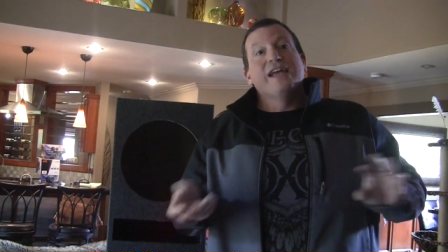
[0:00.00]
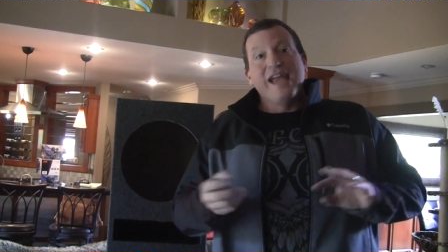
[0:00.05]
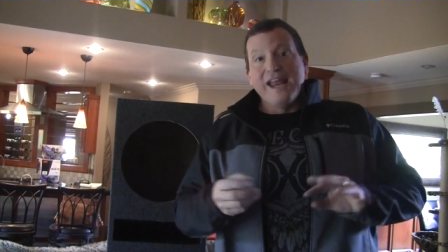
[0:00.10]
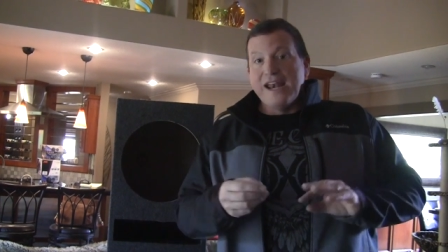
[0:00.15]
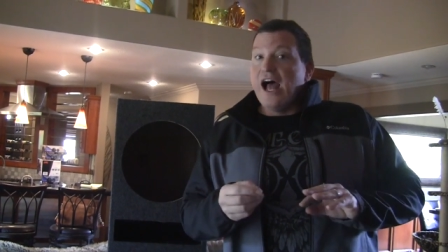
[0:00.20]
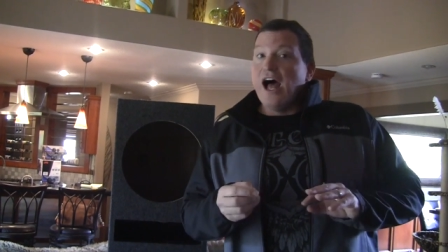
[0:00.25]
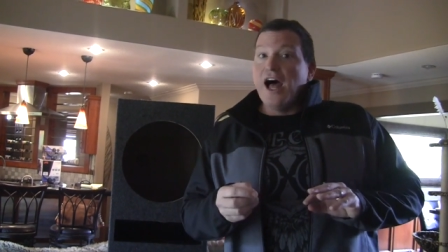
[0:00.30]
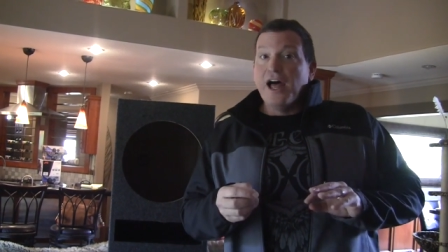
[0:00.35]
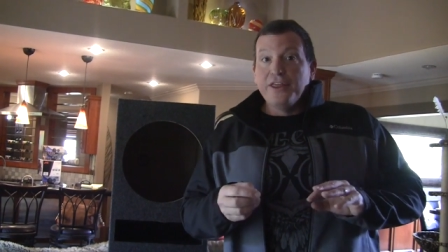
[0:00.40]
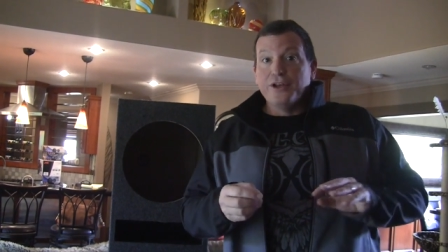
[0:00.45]

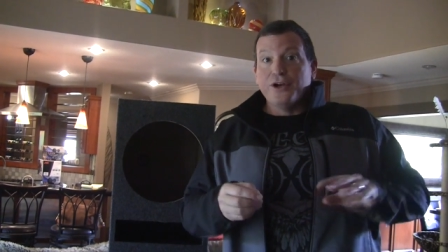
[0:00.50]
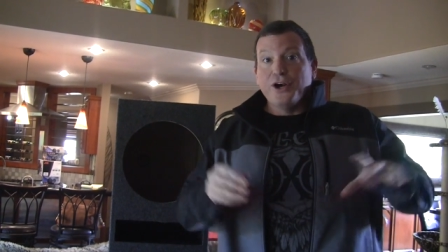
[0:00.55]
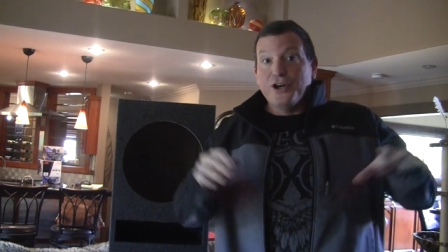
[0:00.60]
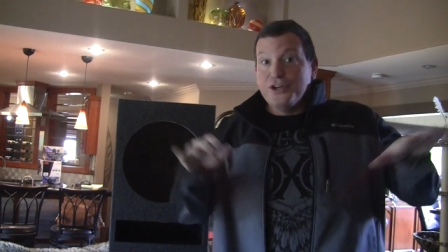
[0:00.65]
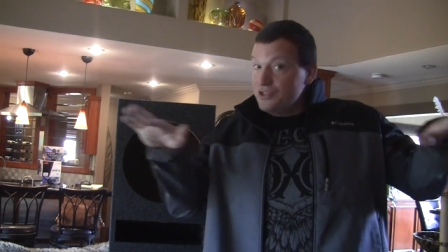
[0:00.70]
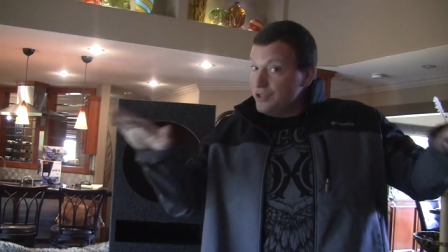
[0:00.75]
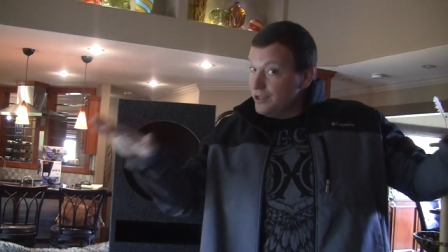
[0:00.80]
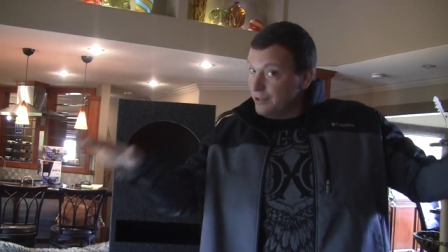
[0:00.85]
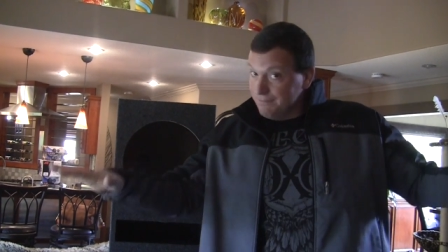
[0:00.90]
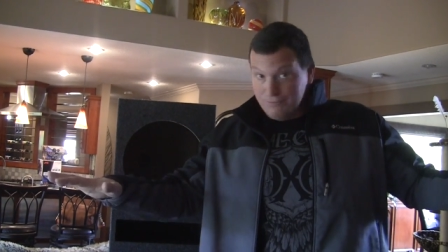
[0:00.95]
and
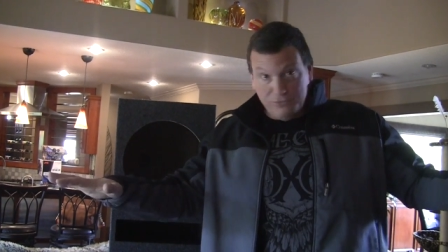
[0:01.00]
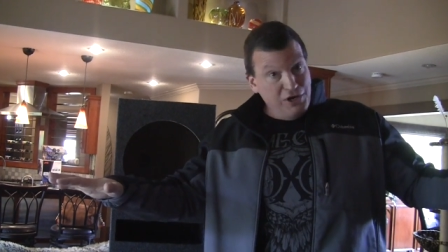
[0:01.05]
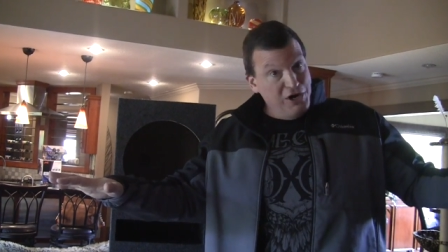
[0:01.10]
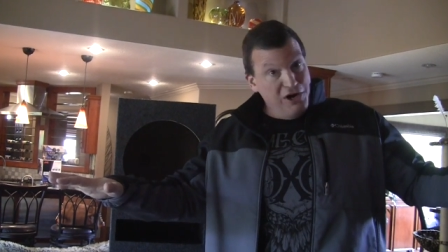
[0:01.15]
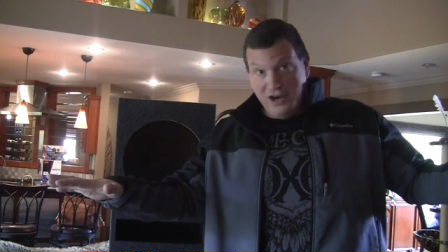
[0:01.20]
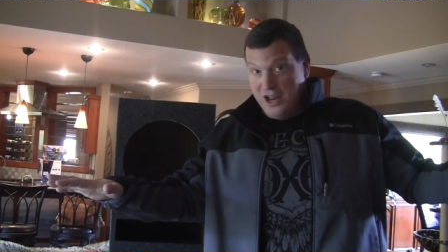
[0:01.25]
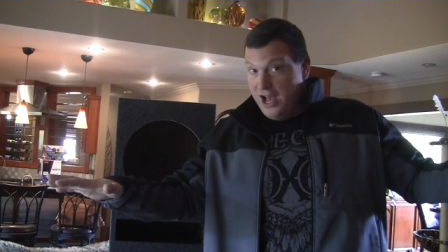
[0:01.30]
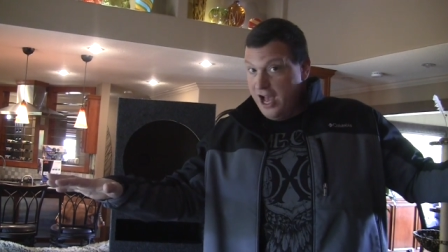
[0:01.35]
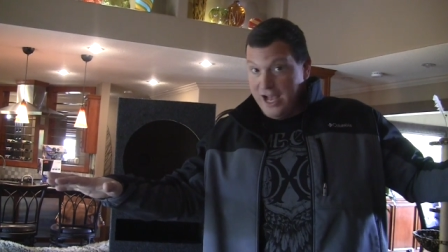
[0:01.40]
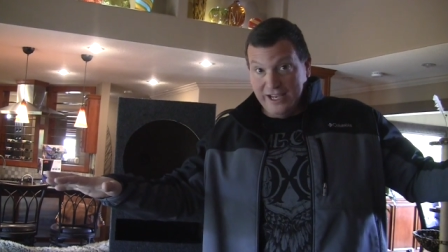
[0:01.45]
others, they're
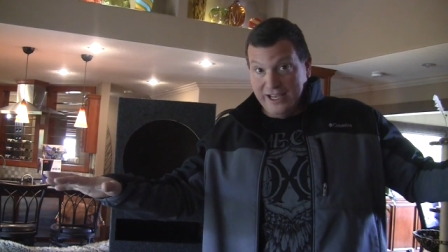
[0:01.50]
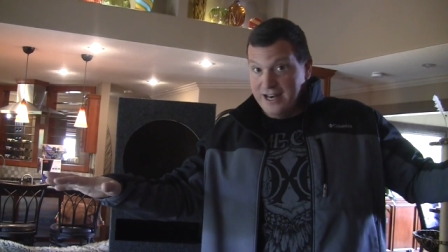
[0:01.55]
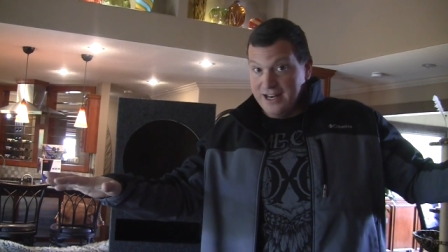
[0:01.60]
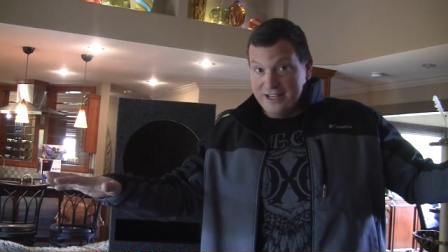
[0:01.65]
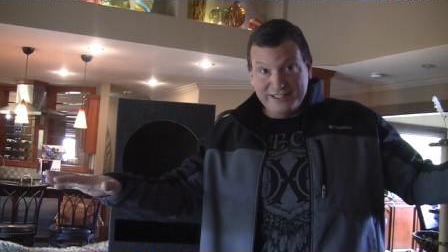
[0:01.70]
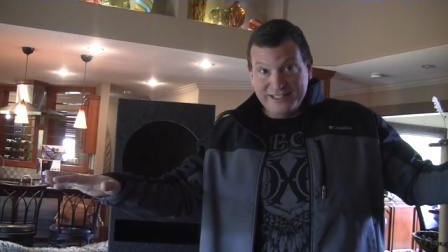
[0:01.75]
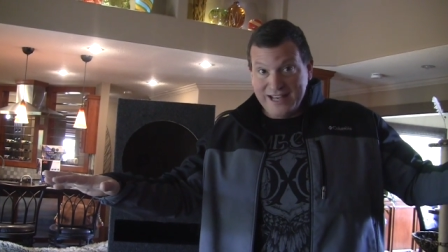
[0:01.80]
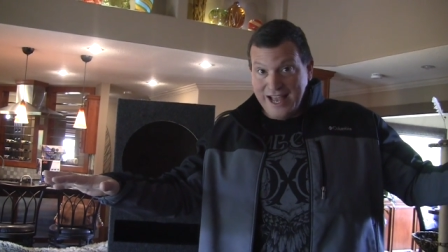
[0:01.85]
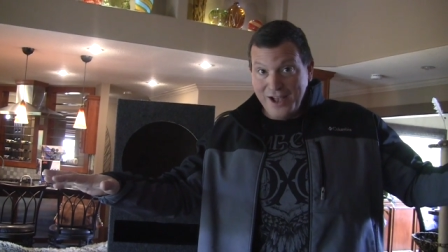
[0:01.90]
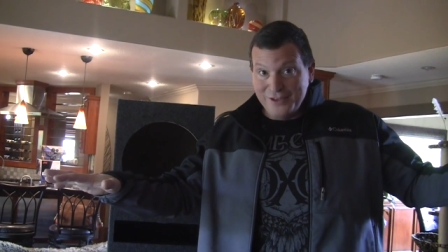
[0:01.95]
not going to
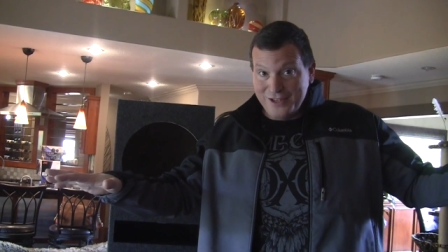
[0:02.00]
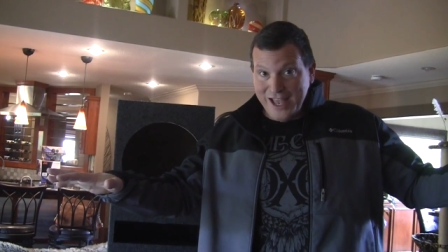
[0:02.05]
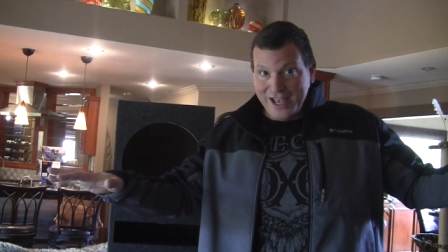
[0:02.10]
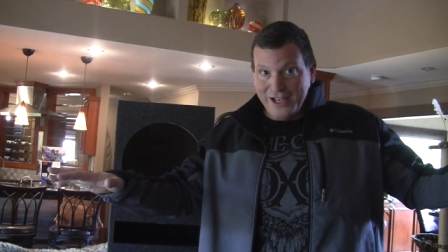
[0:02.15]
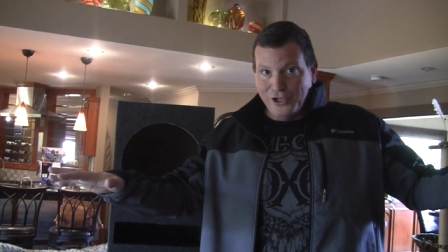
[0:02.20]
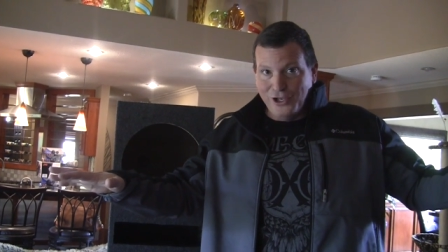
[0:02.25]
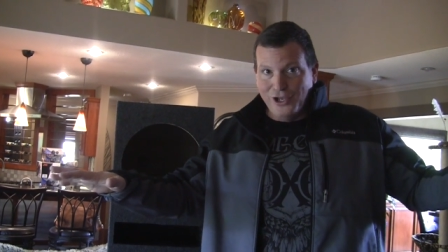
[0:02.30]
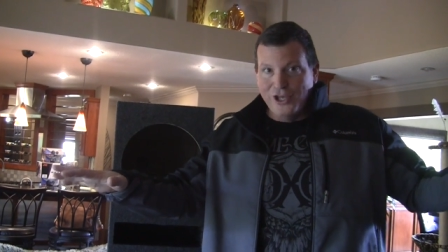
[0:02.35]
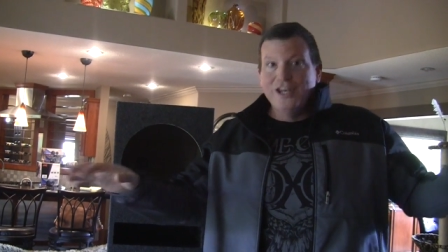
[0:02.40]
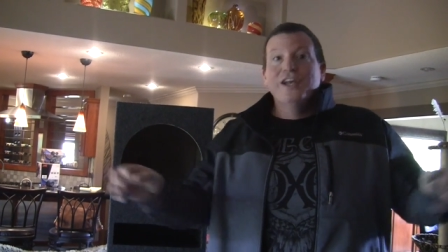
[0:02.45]
sound
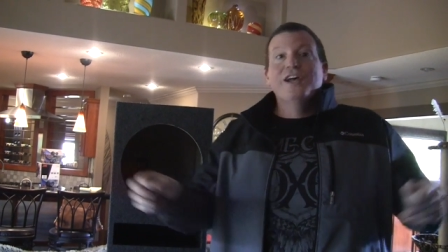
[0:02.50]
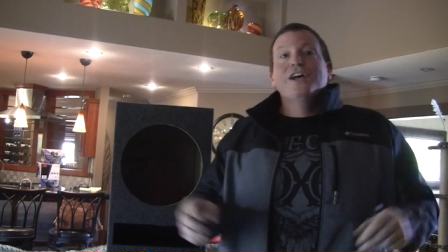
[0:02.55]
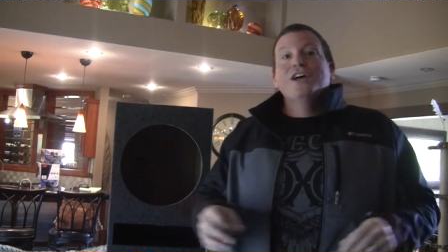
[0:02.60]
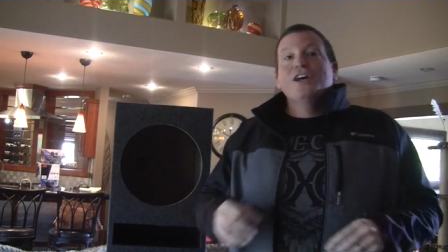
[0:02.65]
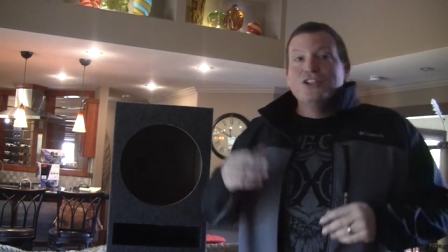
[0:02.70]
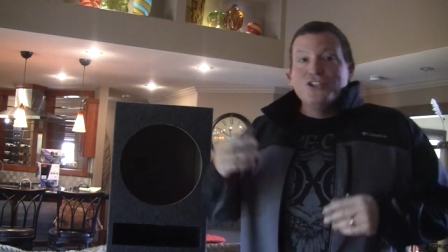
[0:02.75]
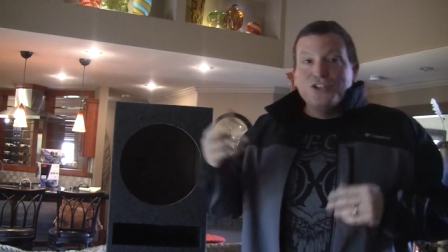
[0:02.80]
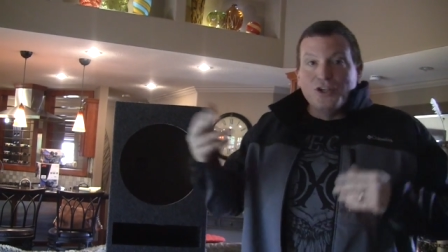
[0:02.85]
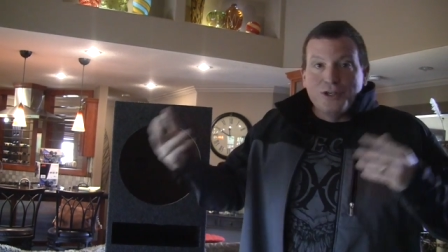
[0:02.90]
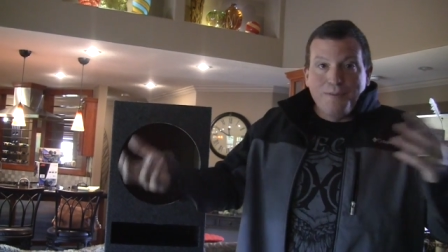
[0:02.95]
that good.
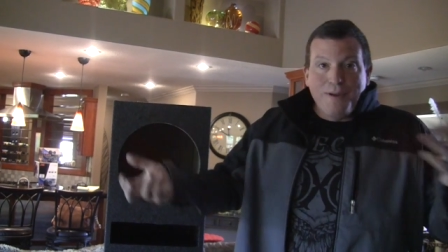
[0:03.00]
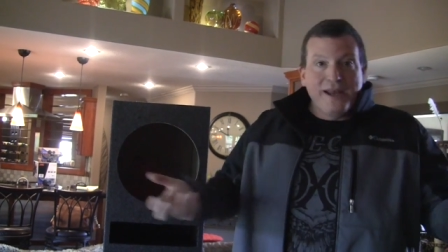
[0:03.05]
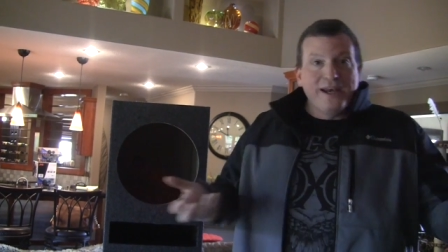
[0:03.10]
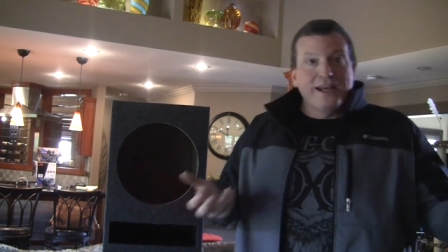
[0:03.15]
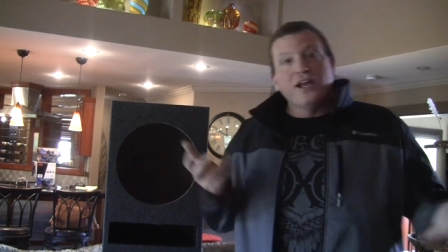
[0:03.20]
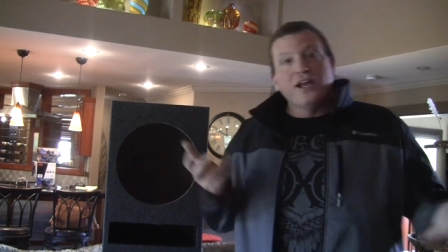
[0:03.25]
So depending